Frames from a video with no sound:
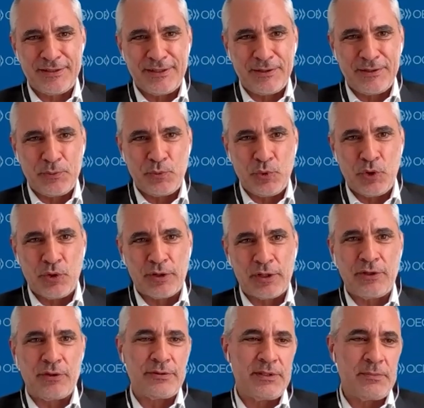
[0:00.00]
work
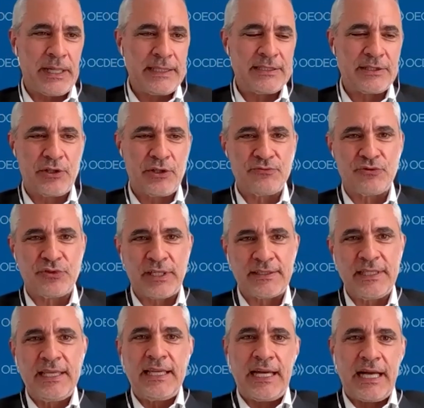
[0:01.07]
or dependent
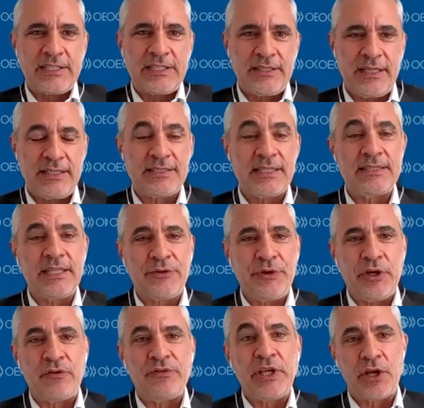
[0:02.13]
contract, actually there is a degree
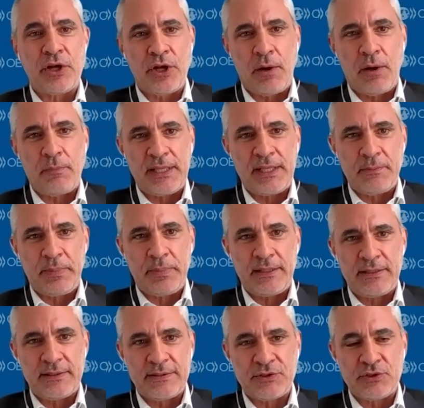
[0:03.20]
of economic
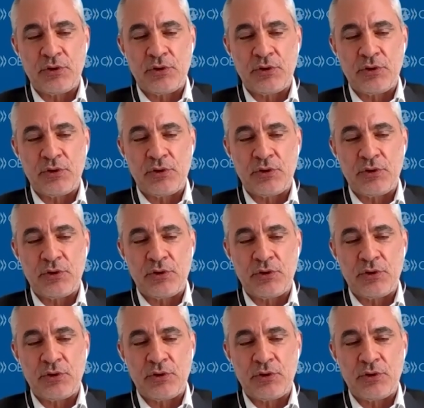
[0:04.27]
dependence.